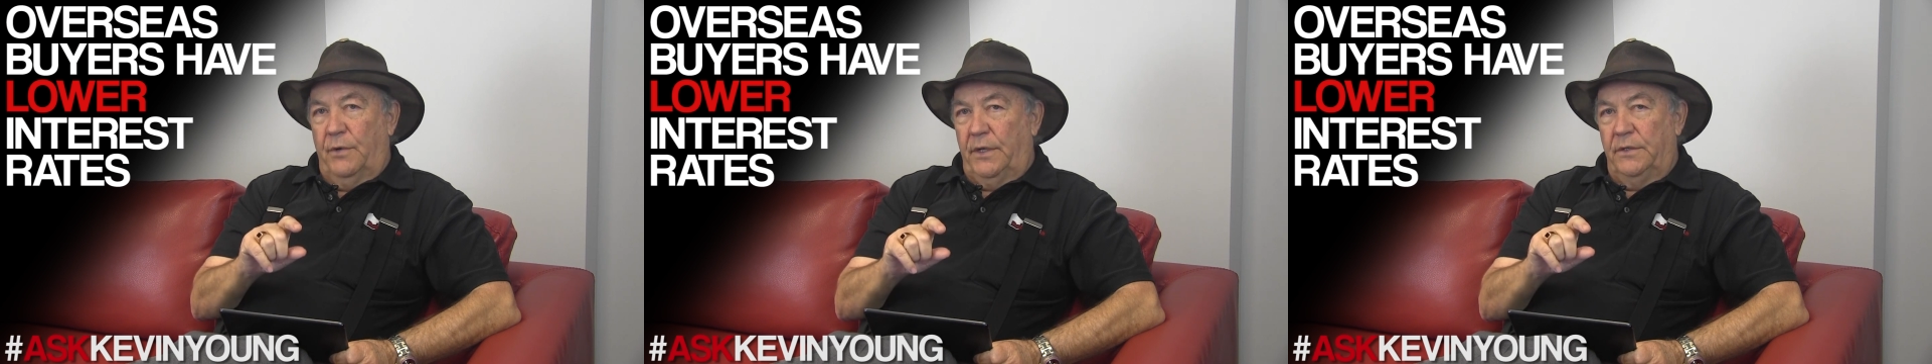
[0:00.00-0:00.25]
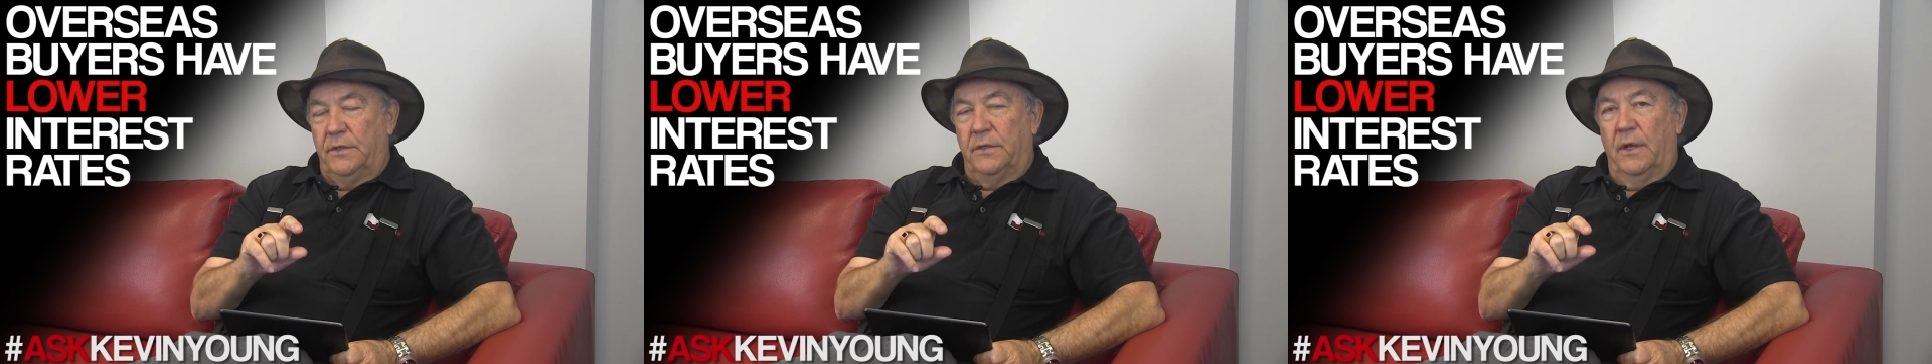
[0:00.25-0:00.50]

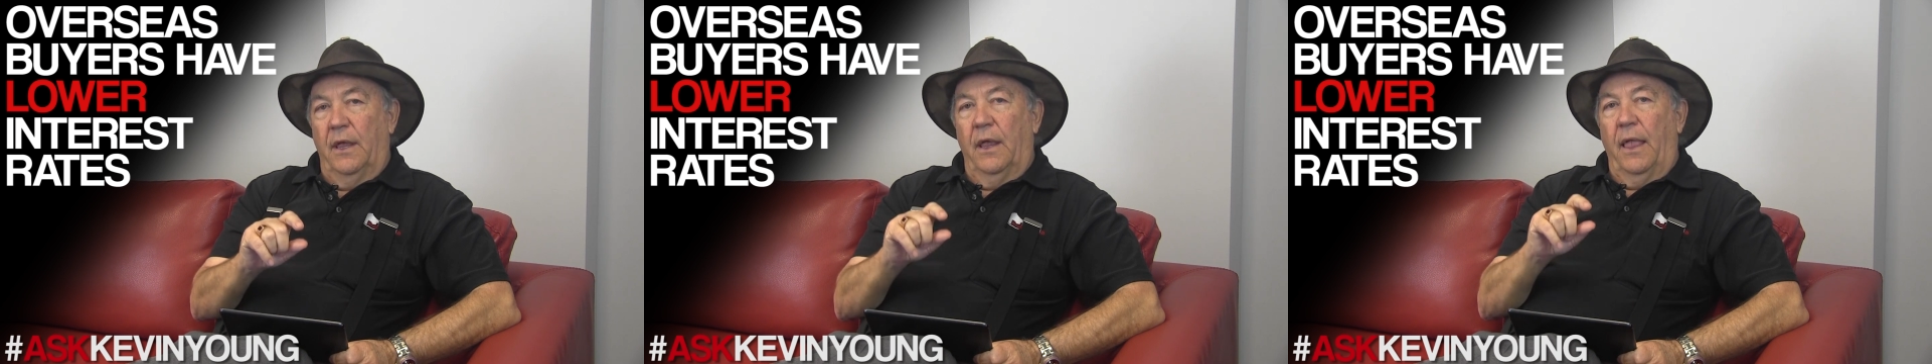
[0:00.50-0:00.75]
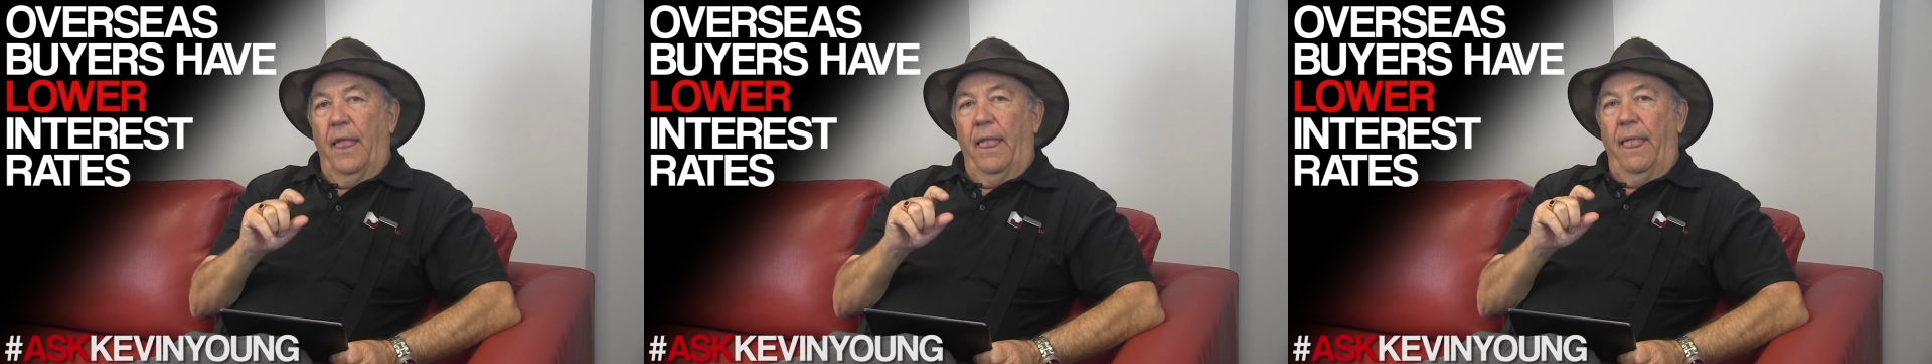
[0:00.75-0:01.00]
rents
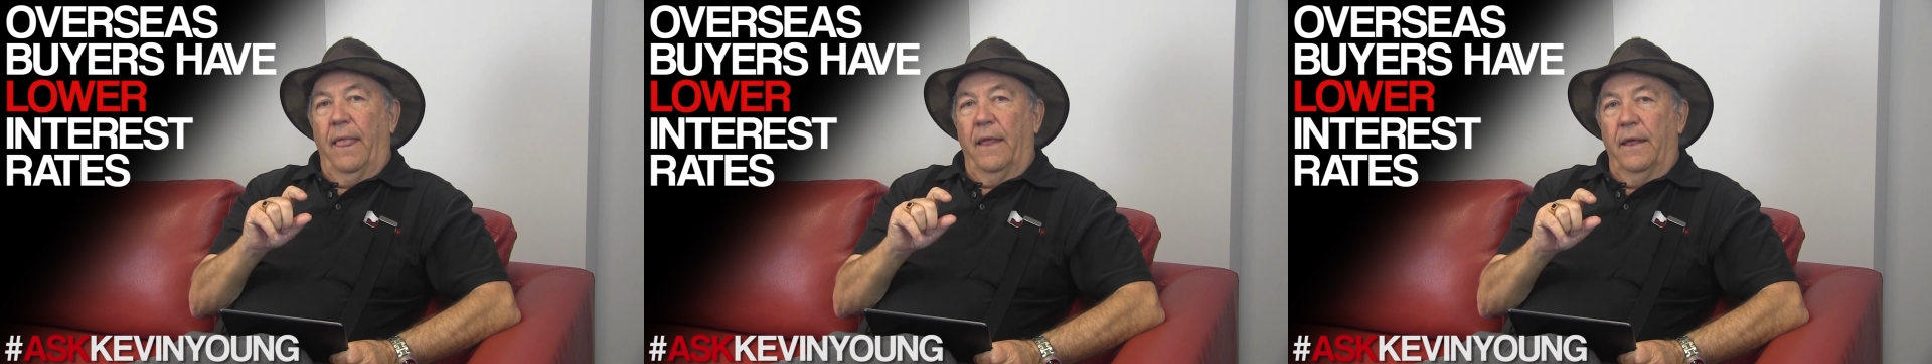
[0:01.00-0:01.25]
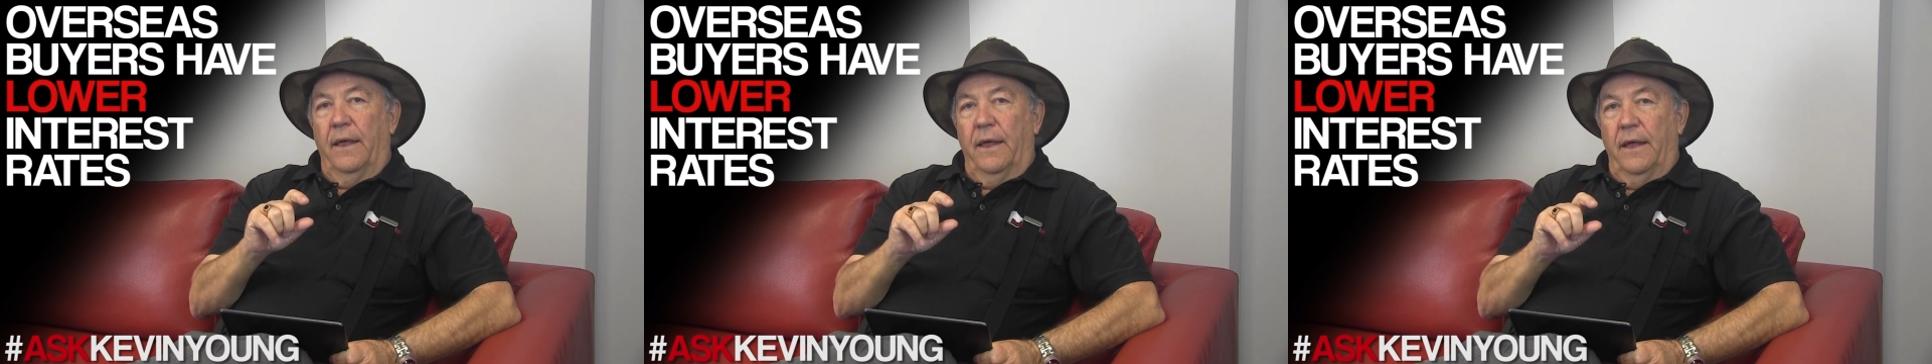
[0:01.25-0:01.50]

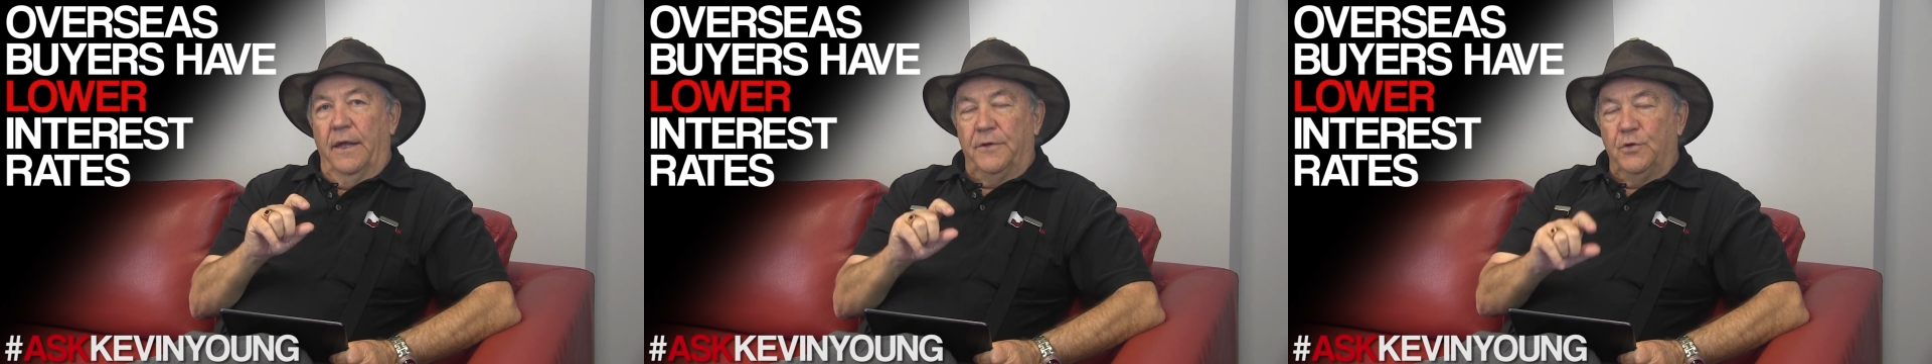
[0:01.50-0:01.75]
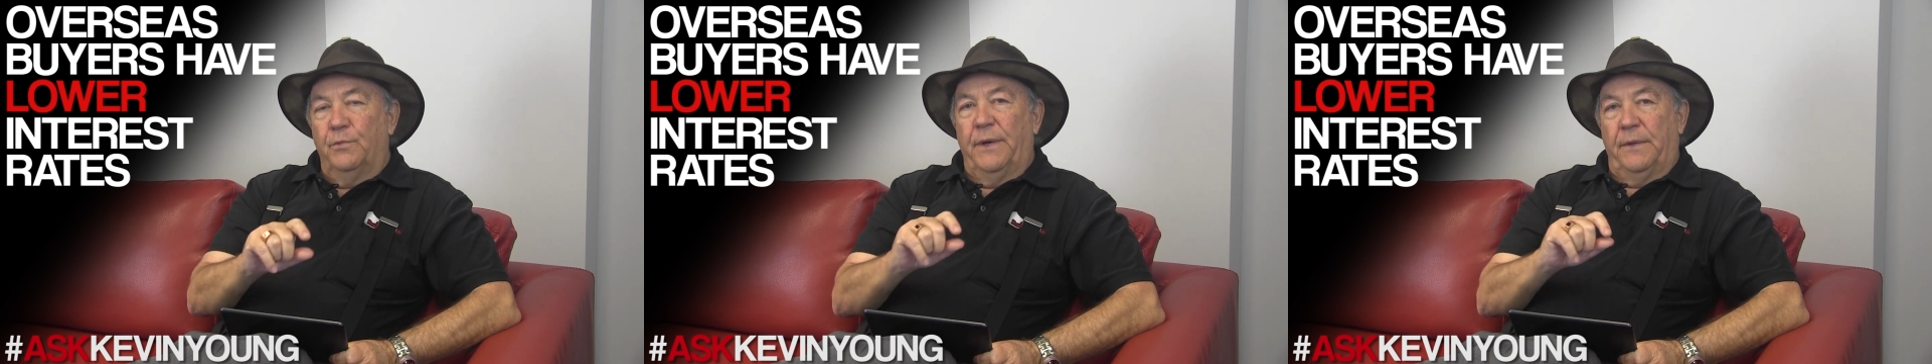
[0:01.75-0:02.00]

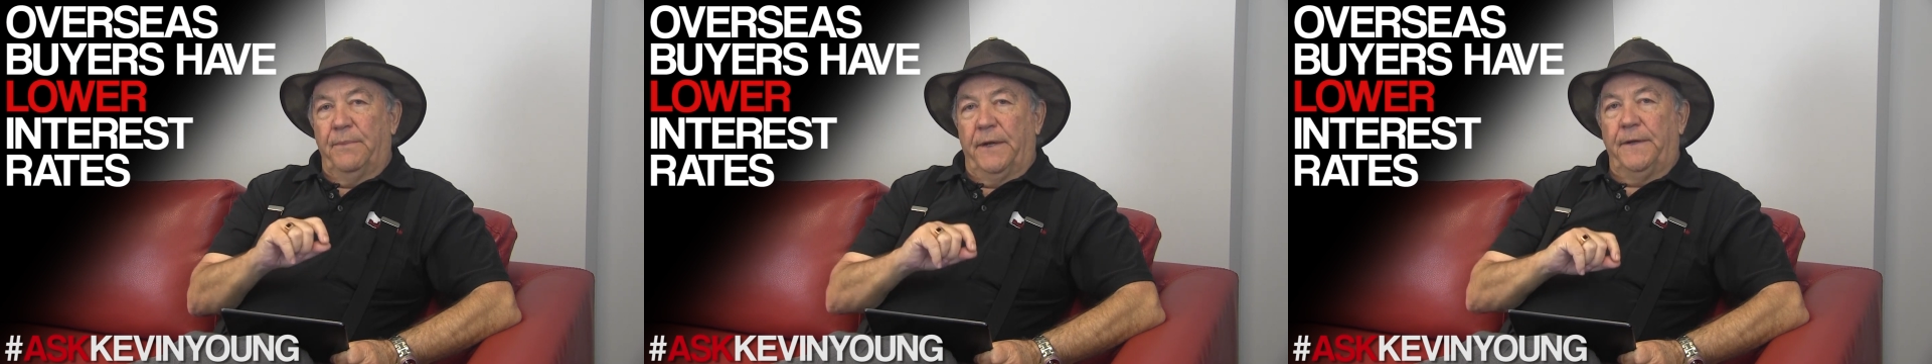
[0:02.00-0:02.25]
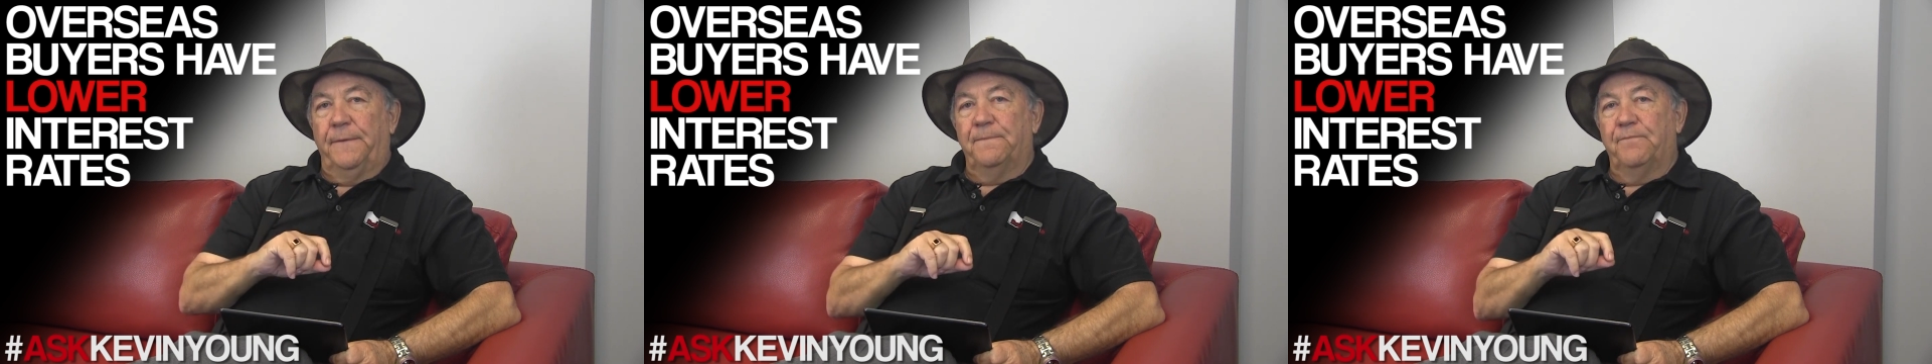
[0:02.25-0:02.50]
and still make
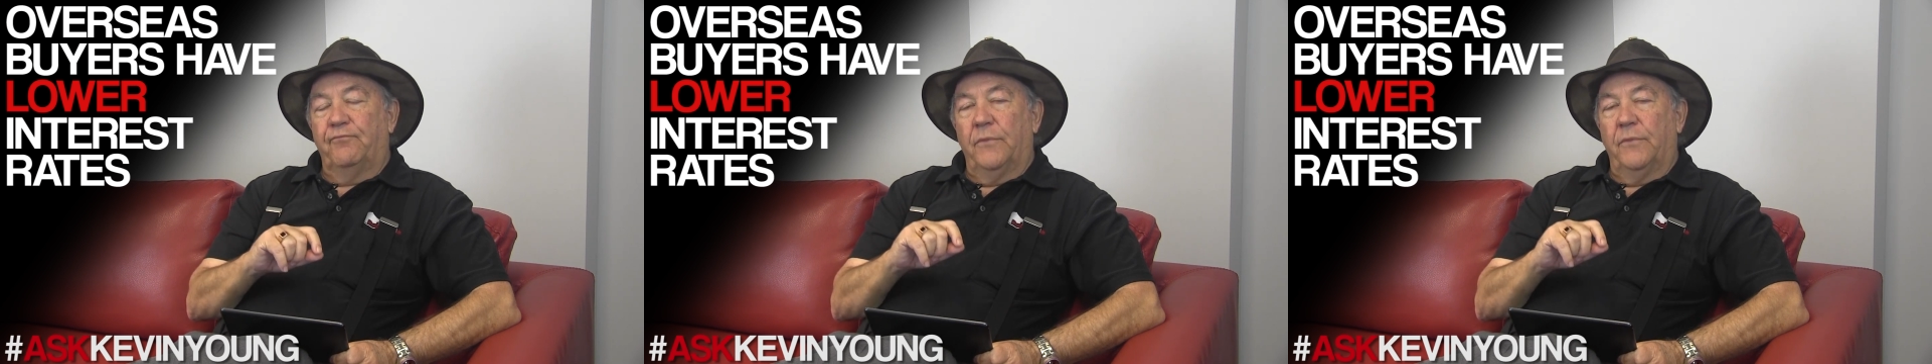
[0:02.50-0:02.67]
money.